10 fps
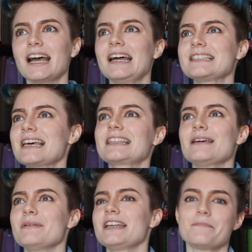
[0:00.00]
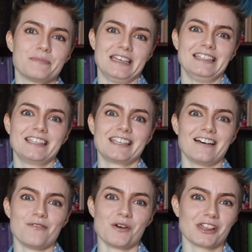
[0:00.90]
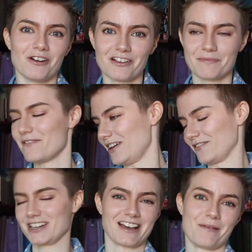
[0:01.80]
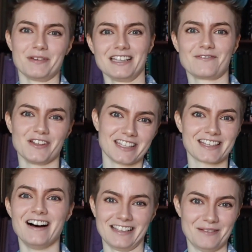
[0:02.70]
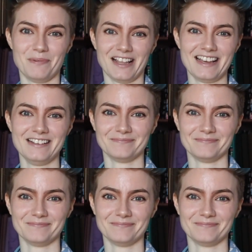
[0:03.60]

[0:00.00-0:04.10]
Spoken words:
it's like they made a pizza with all of my favorite toppings for this cosplay.